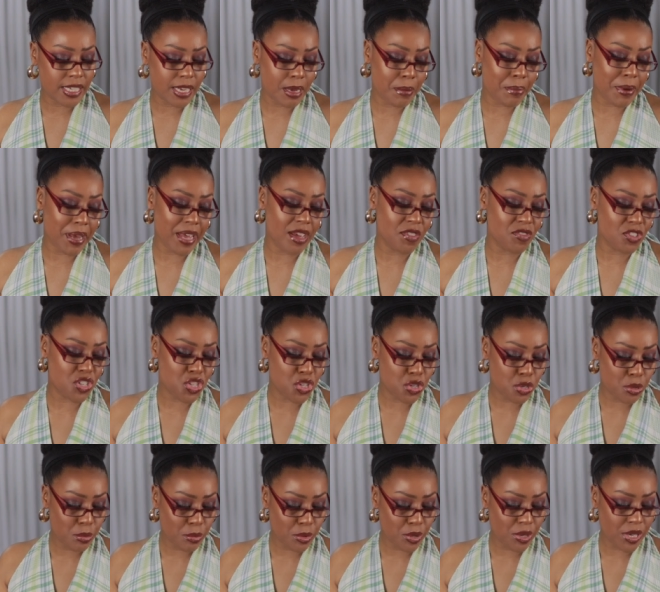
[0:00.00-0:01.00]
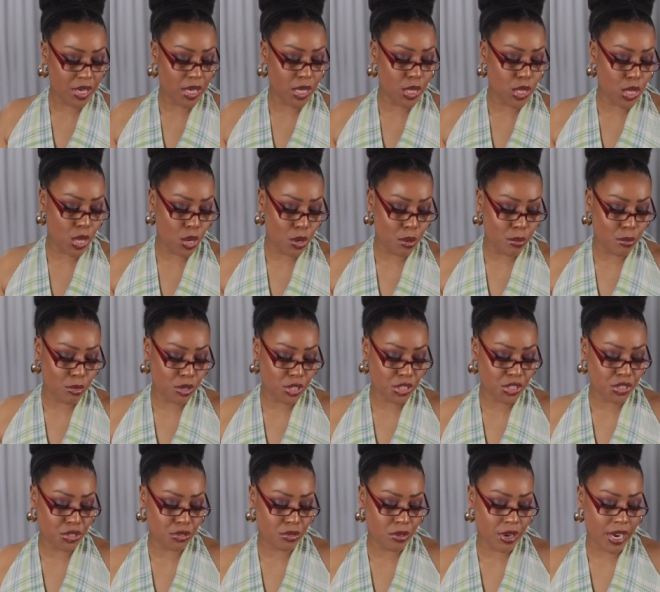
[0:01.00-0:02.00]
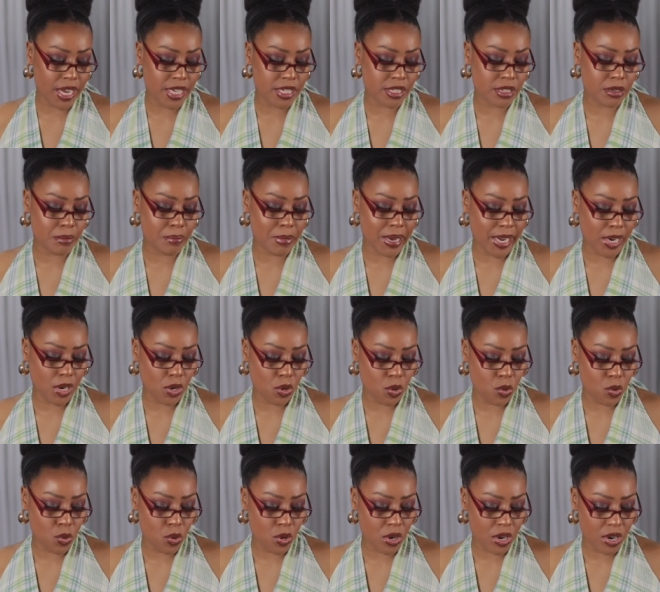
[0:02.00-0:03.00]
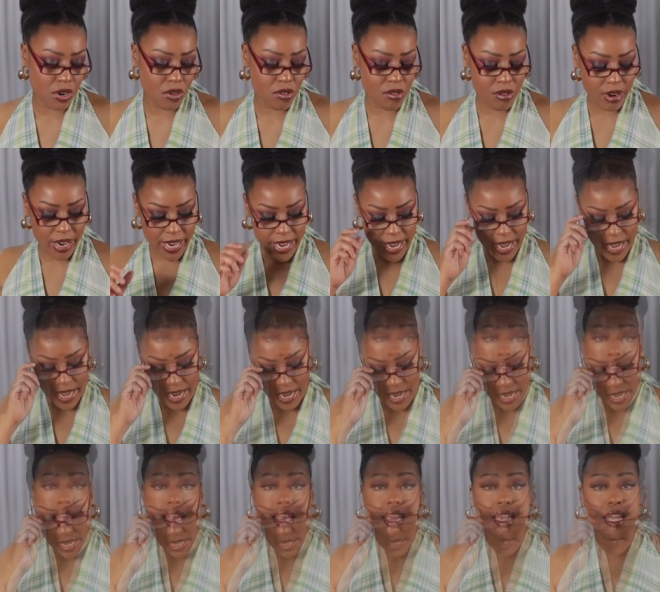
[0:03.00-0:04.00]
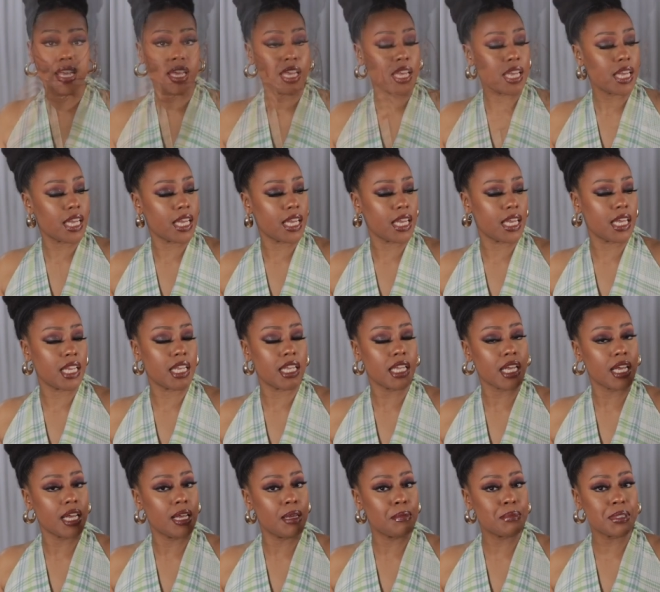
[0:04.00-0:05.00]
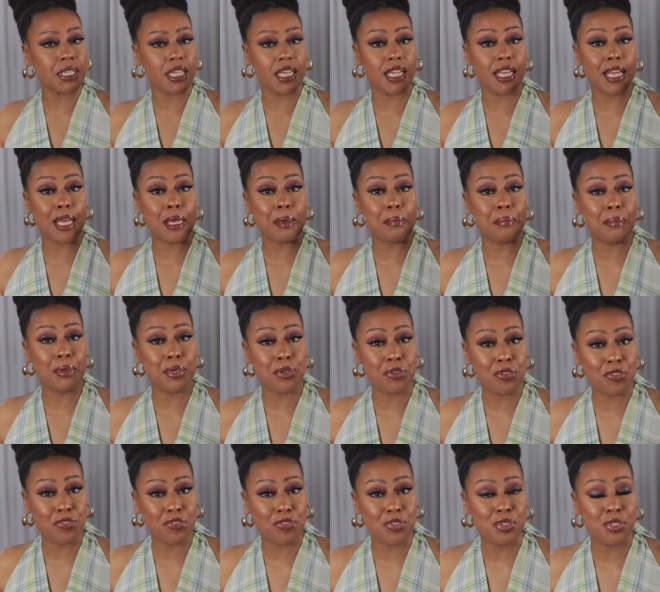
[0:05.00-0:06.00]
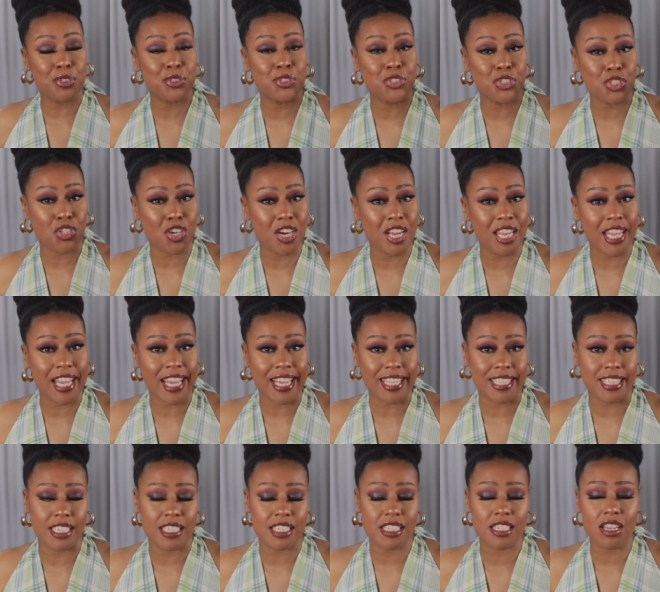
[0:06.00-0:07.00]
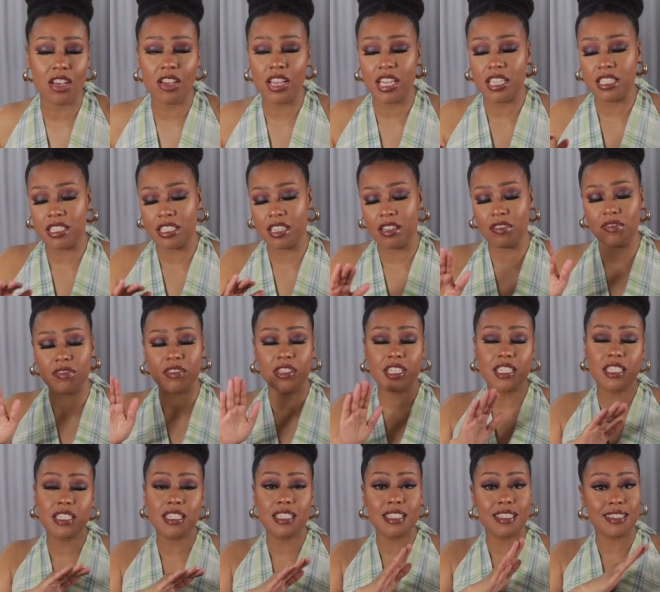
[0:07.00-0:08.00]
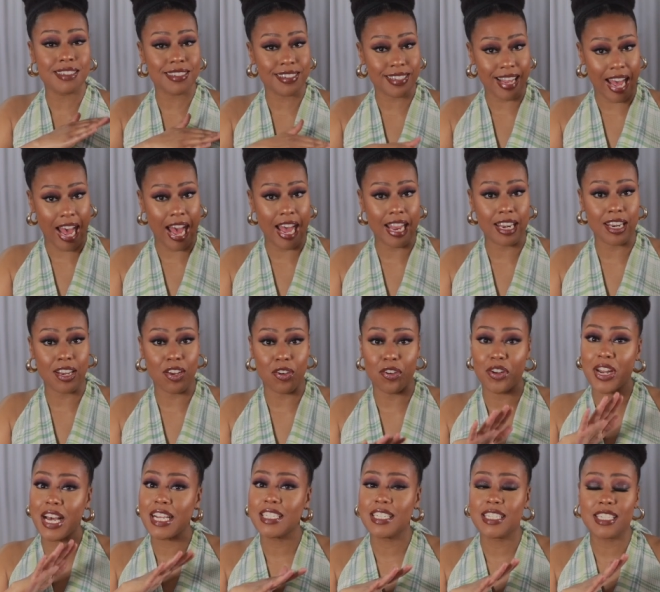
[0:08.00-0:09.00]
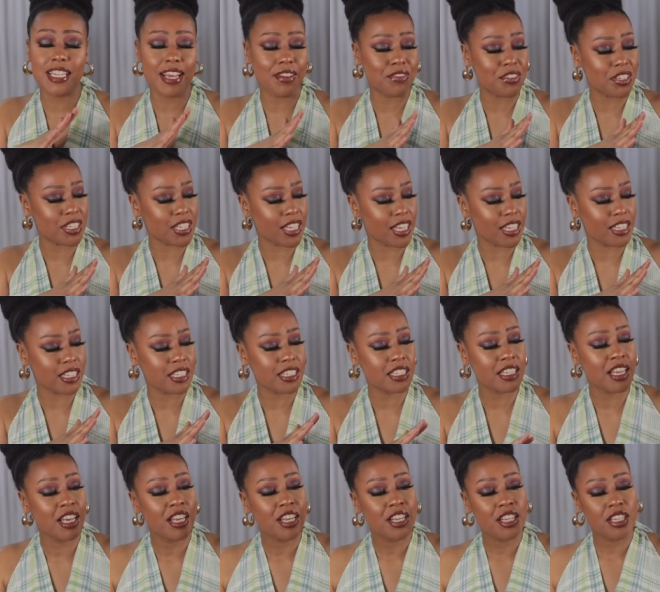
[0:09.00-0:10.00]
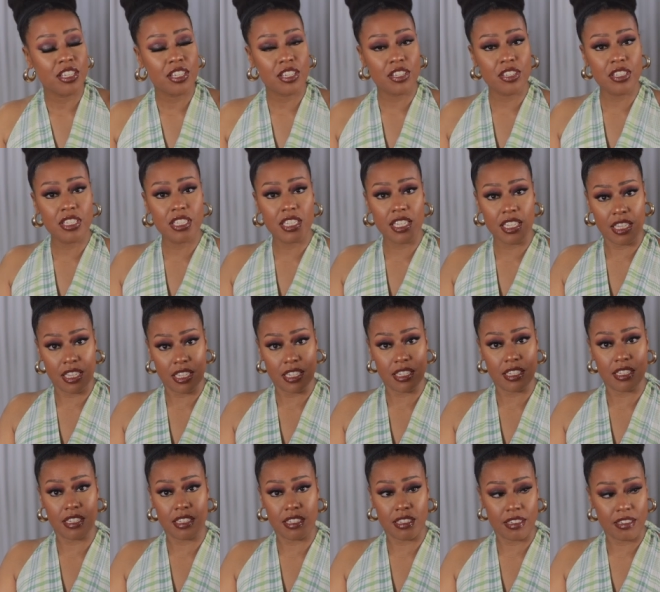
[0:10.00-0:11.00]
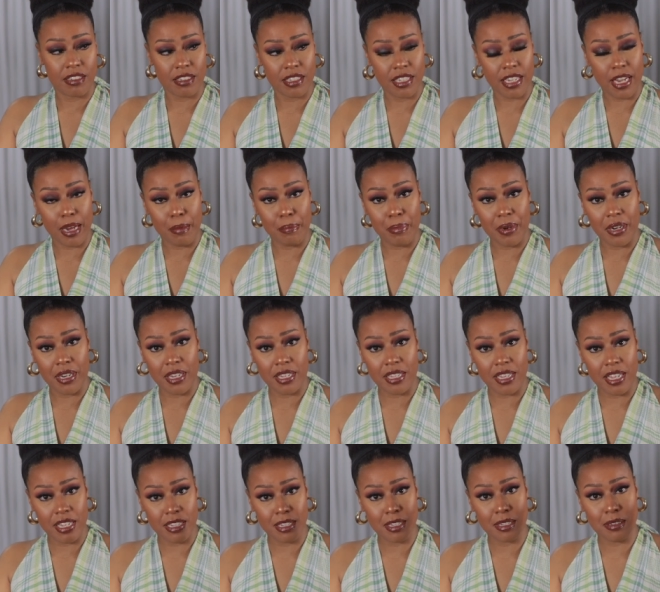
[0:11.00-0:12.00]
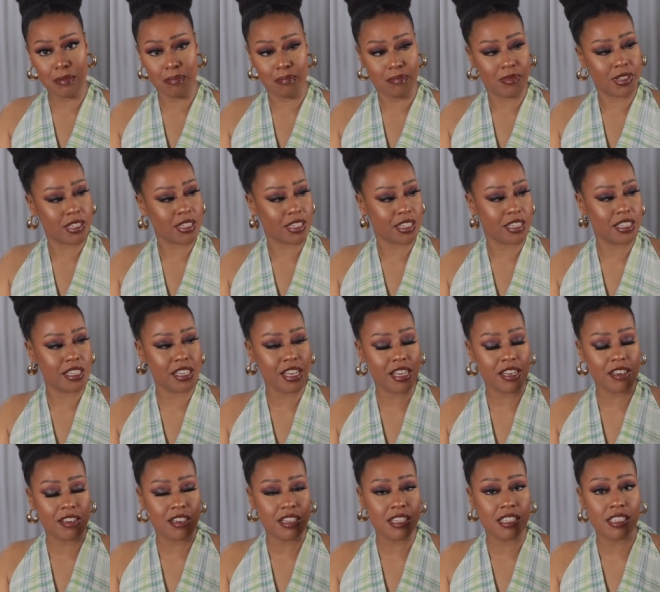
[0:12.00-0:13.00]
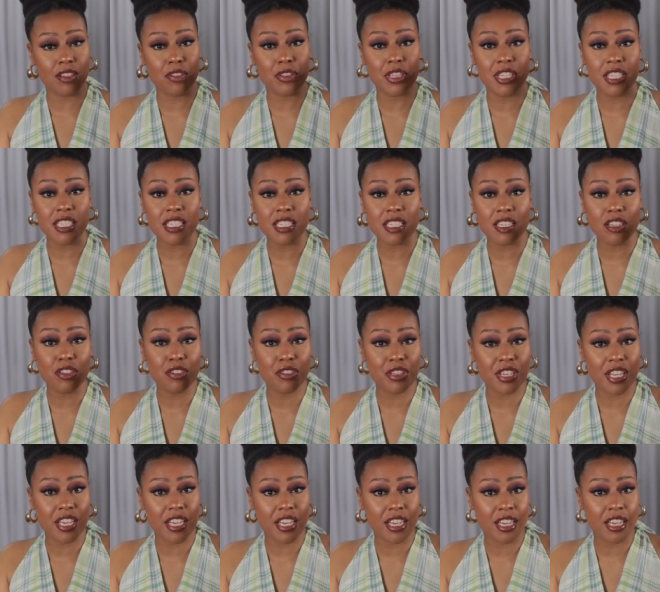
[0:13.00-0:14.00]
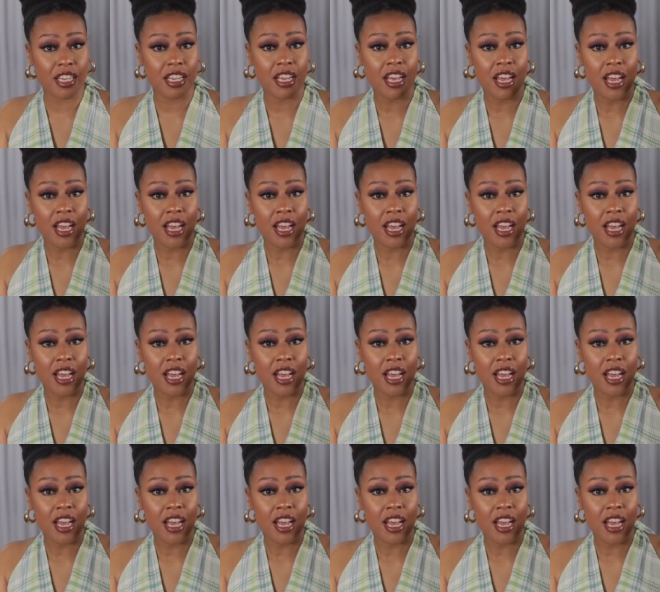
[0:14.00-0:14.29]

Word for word: up I have a Turmeric Glow Moisturizer by KORA Organics and comes in a beautiful jar like this. Okay, so this is a side note. I just have to say this. Do you see this? You see how pretty this, this container is? So this little thing